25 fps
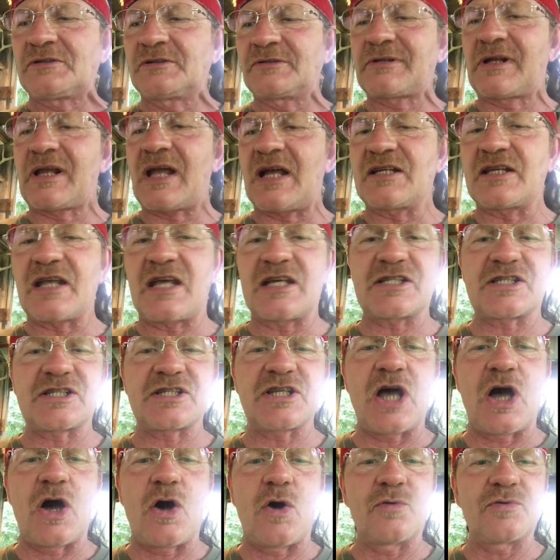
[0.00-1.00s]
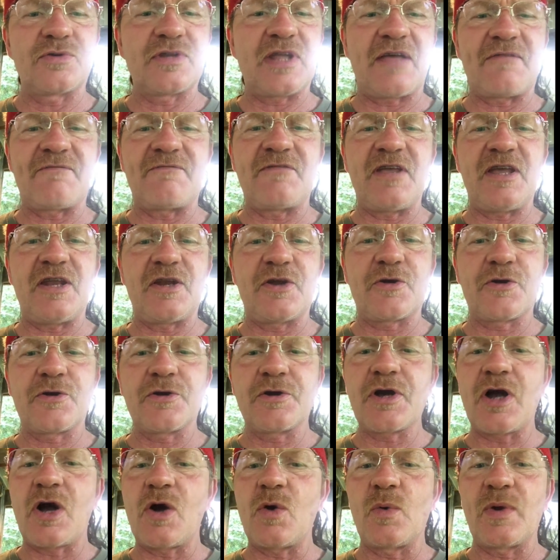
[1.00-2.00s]
Got that salt, that vinegar
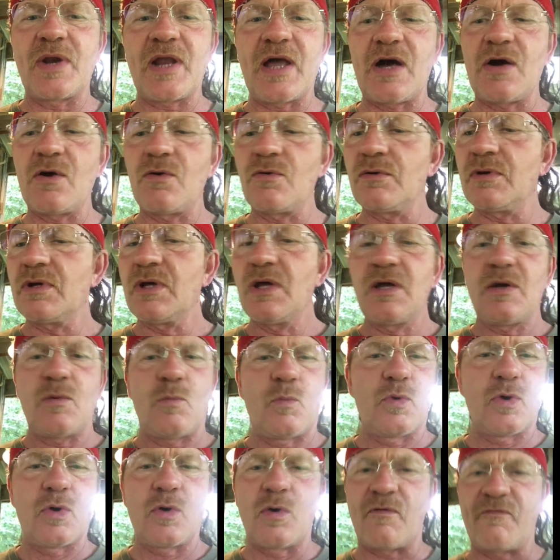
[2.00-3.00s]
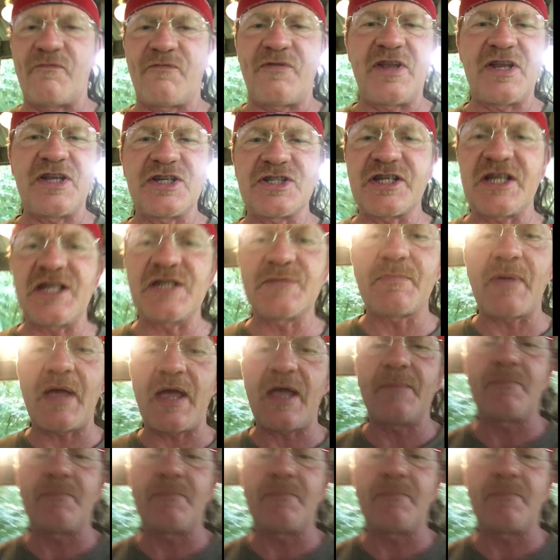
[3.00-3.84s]
going on. We're going to finish these bad